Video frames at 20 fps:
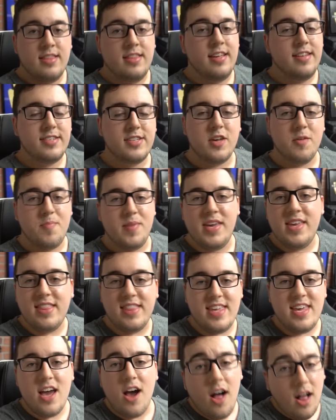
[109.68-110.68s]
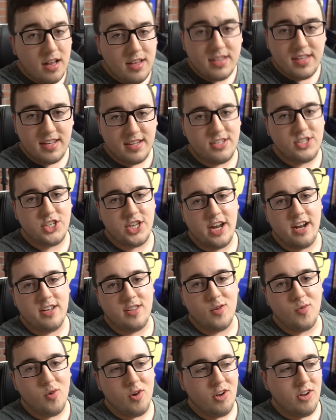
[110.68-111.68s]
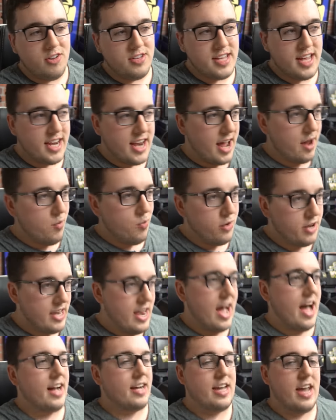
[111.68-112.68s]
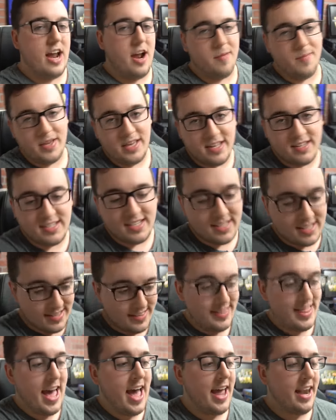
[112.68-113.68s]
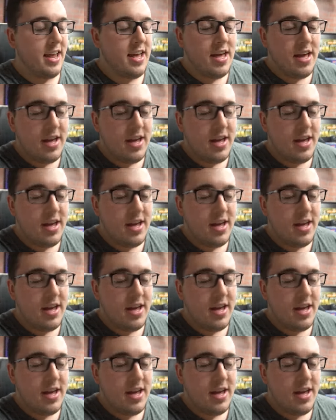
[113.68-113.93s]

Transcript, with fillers: This could be the ugliest chair in the world, and I would not care because it's that